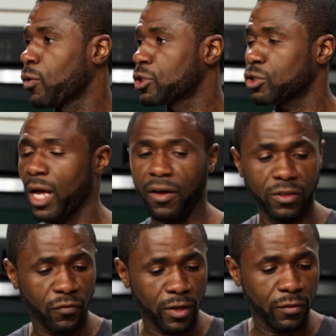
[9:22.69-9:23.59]
Once you have
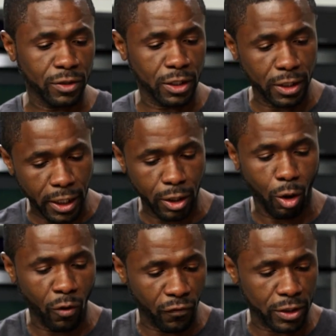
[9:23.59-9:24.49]
the flavors in there, it
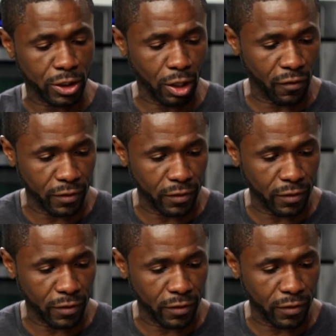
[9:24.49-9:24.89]
all finishes off